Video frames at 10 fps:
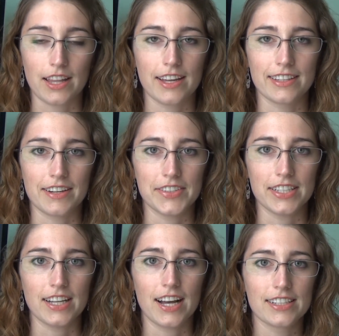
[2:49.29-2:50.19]
I like that one
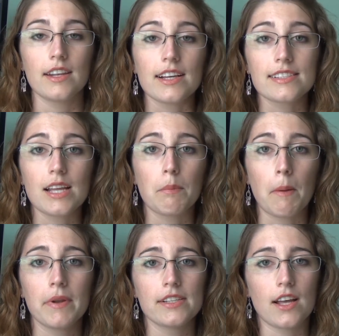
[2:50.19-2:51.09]
a lot. Next up,
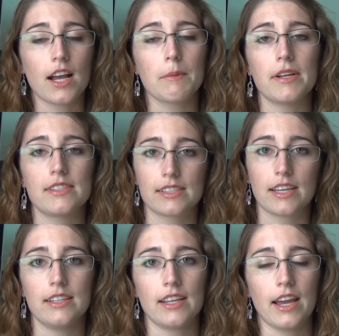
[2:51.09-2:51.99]
I'm going to talk about
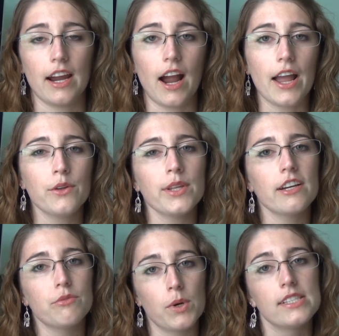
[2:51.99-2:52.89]
skincare. I only
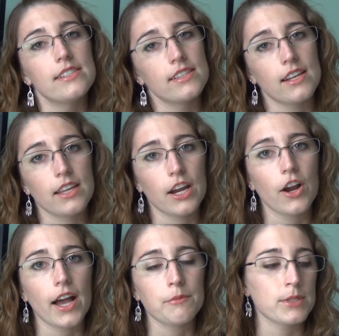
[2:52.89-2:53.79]
have one skincare
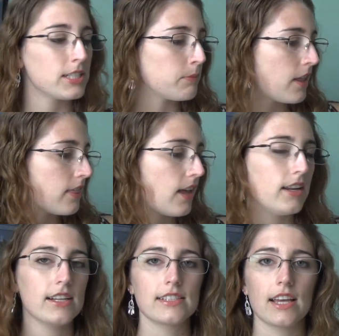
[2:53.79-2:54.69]
item this month,
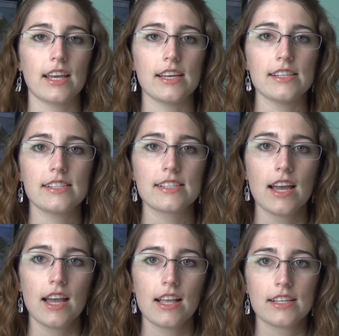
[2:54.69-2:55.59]
and it is
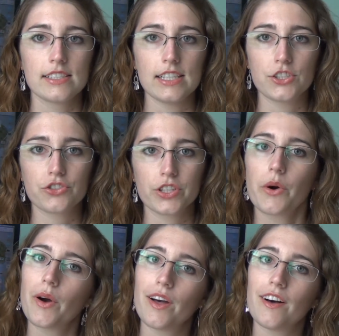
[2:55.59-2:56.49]
tea tree
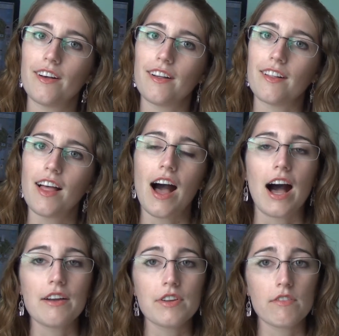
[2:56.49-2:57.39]
oil.
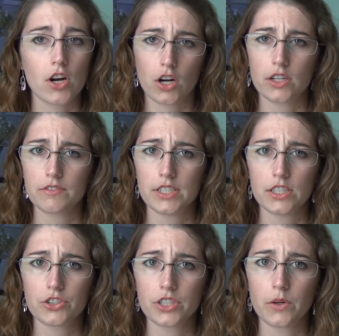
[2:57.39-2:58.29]
I've never heard of
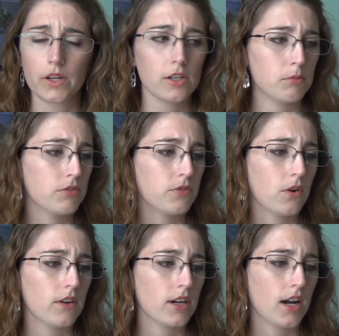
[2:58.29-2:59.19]
tea tree oil
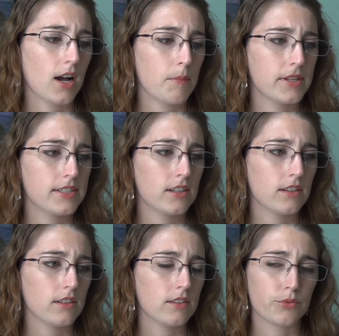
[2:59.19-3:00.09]
before
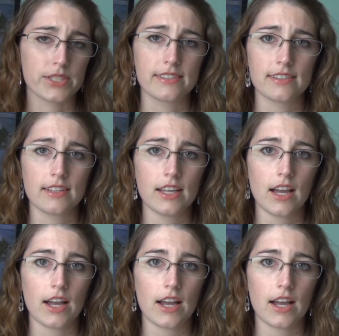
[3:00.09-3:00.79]
until recently.